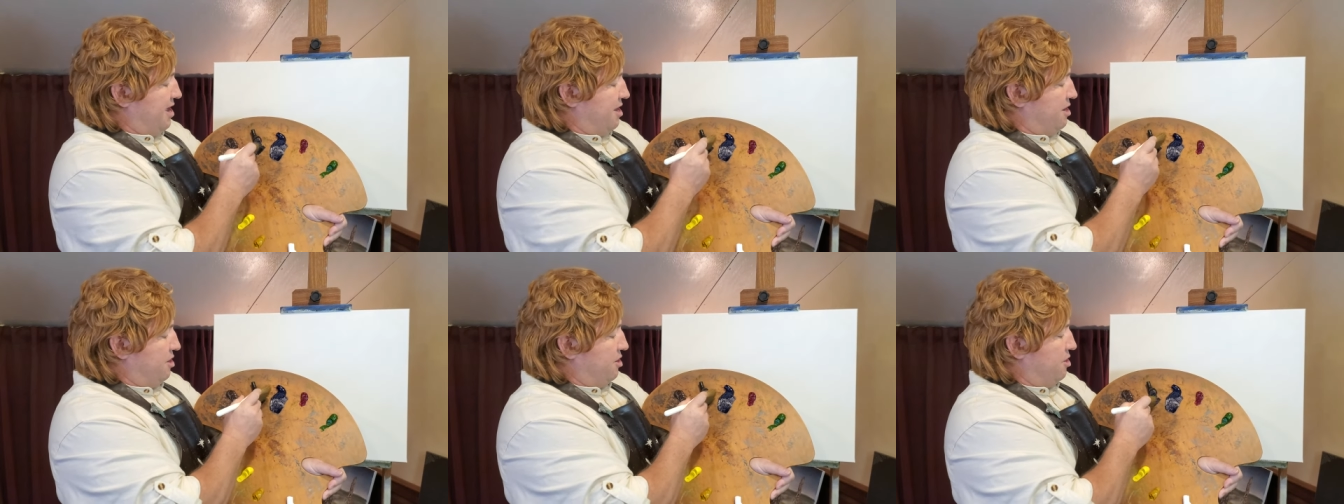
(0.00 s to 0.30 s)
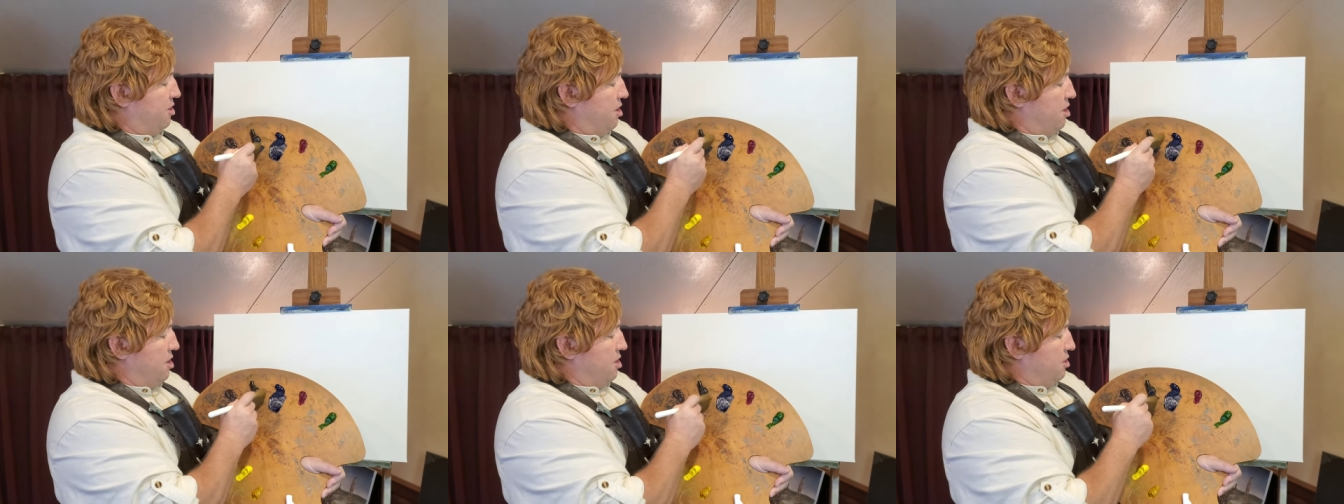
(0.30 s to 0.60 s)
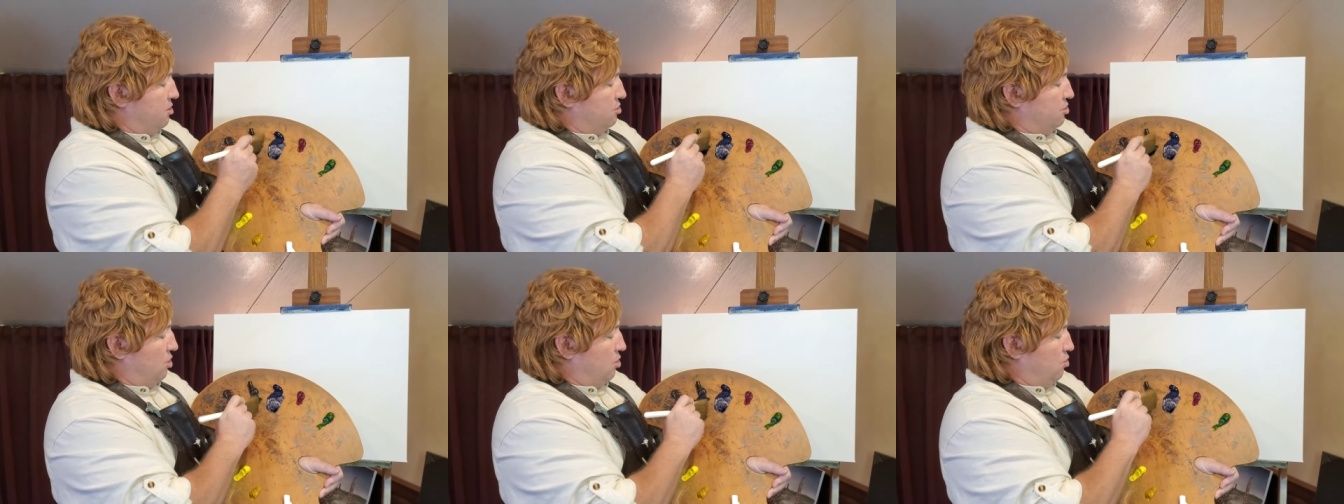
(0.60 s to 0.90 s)
here.
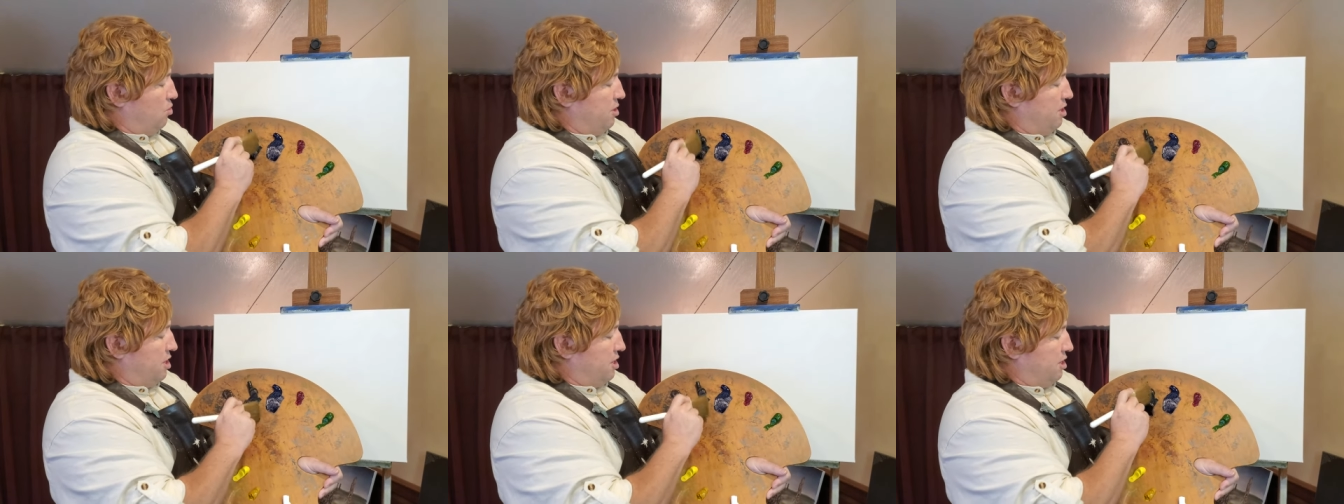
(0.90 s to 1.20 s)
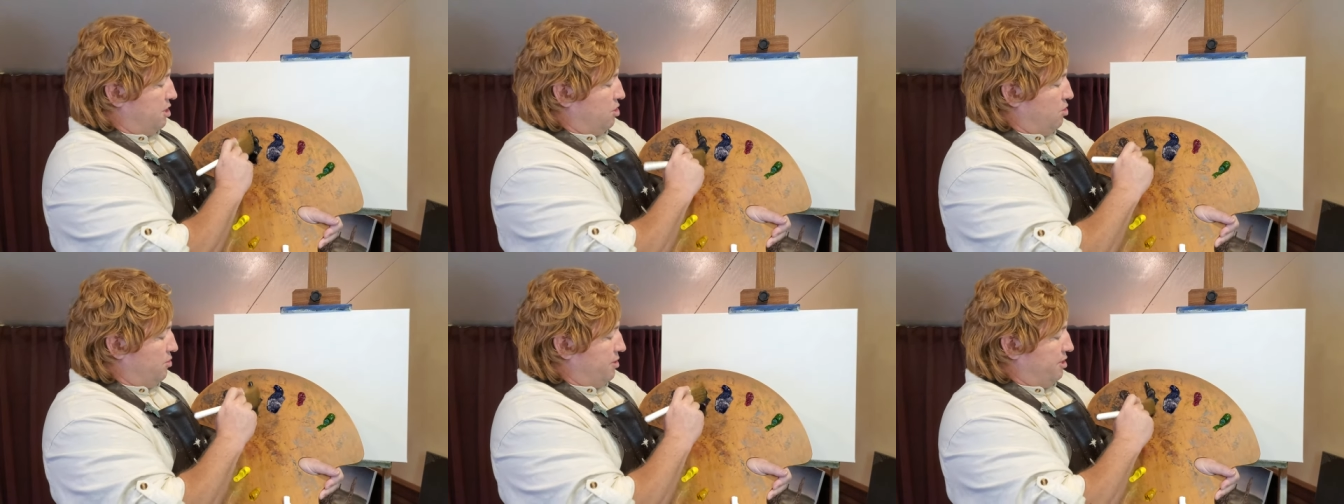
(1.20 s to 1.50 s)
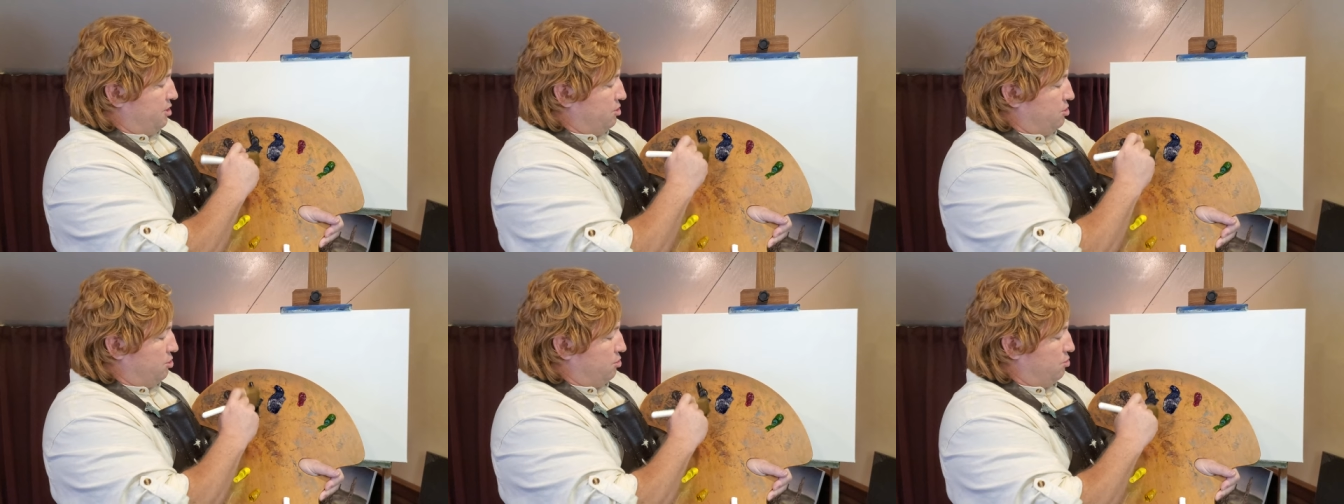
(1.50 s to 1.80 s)
So we're going to go
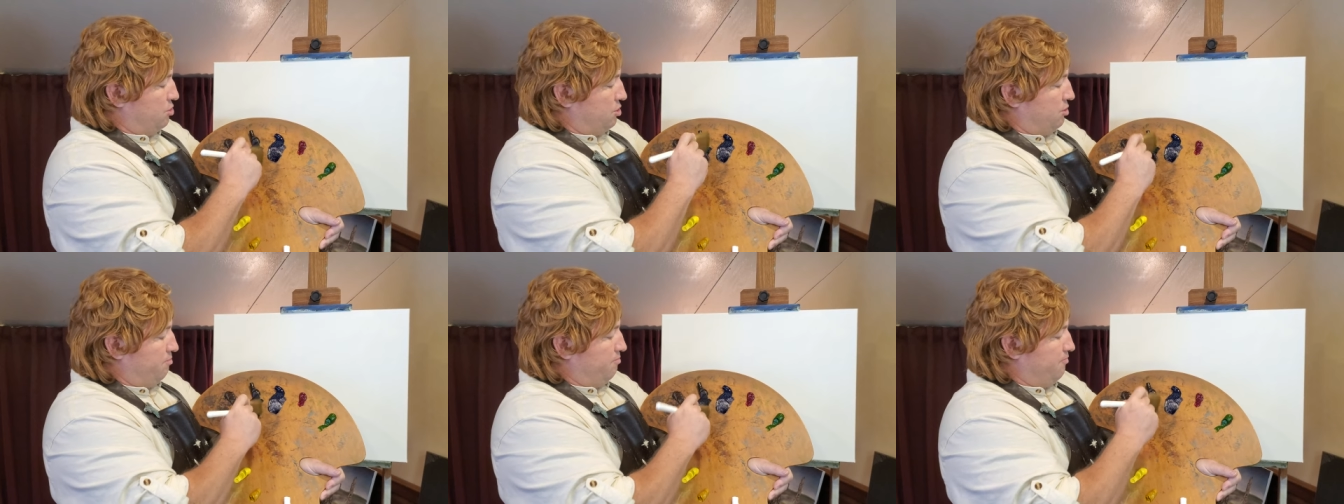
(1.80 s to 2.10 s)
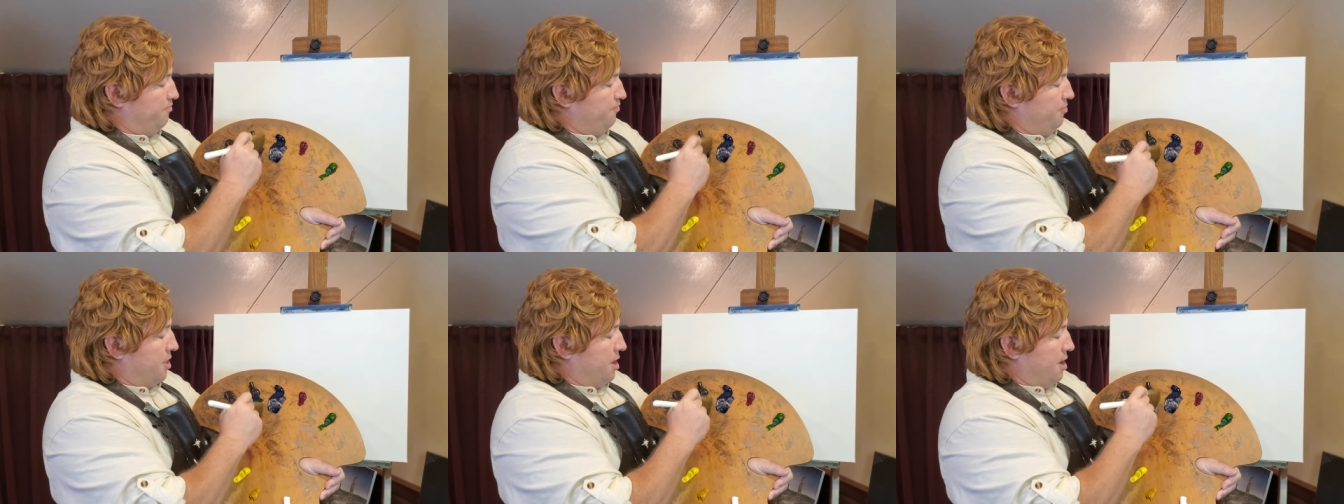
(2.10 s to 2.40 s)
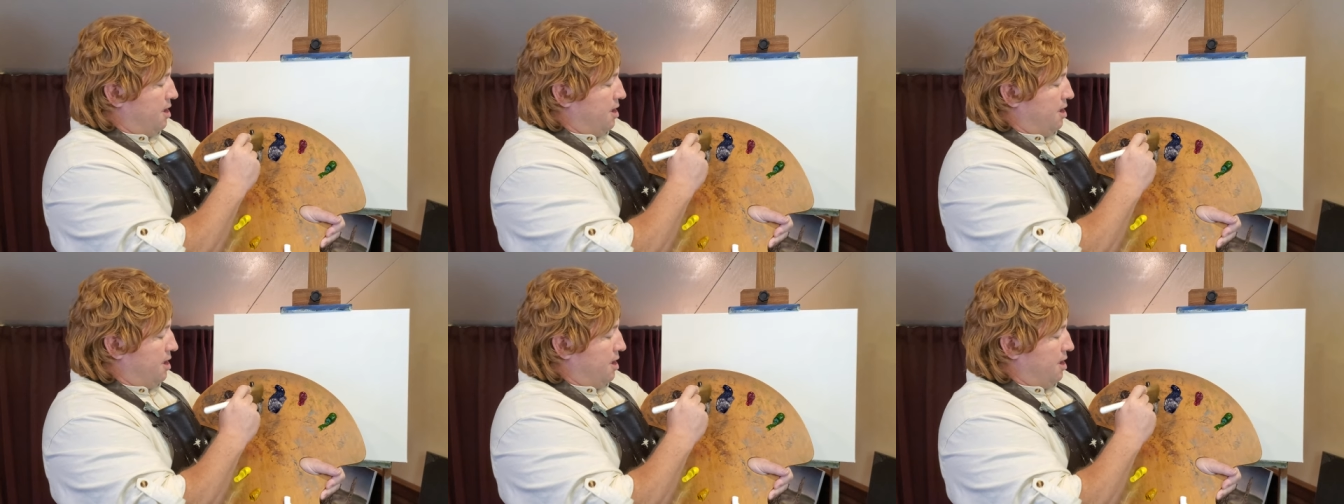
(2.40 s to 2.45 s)
into some